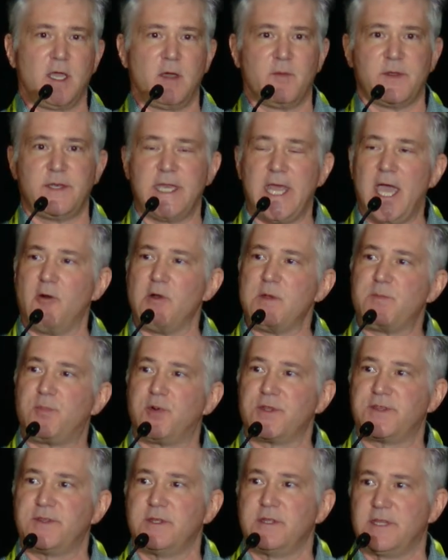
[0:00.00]
But now we
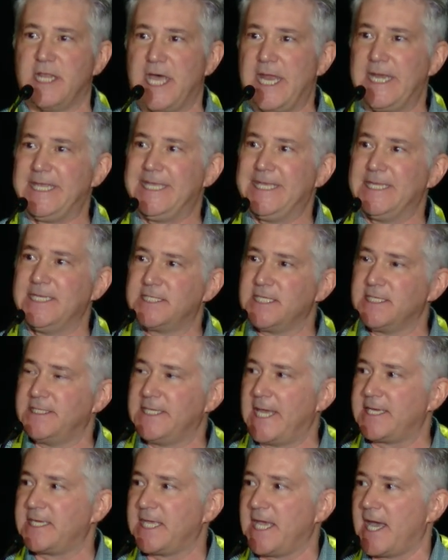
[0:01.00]
put that into
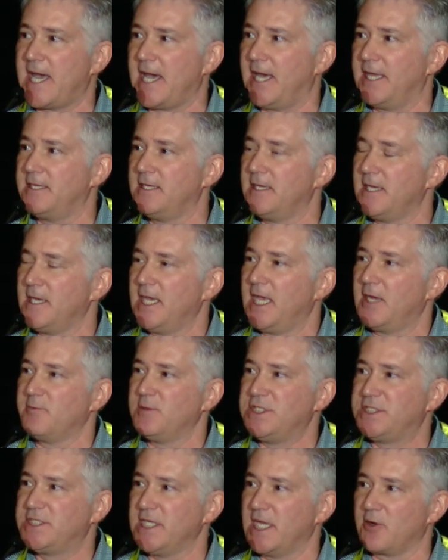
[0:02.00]
Netcad, and we
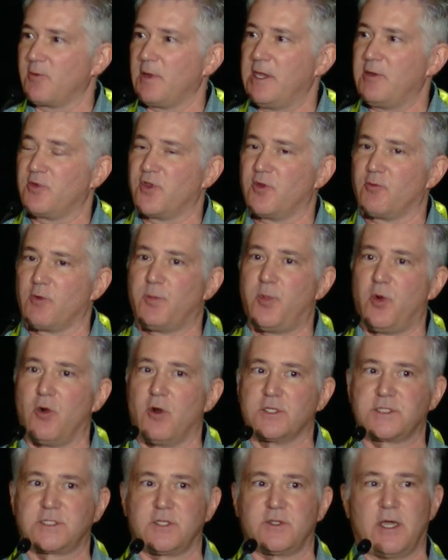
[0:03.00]
generate the
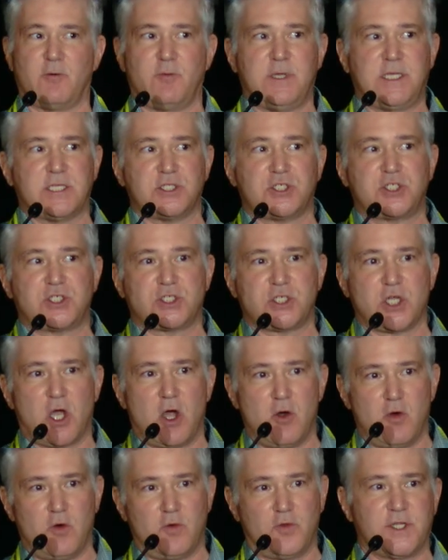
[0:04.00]
report so that we can
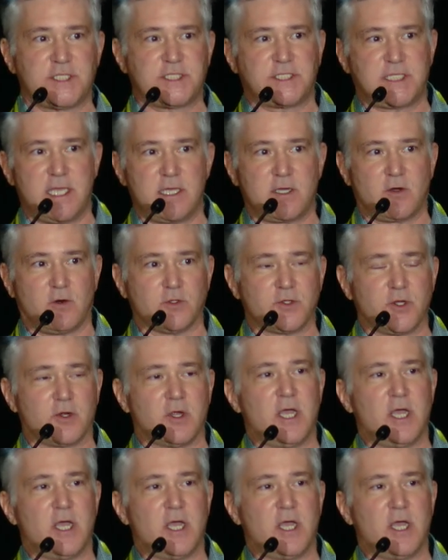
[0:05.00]
show the stakeholder,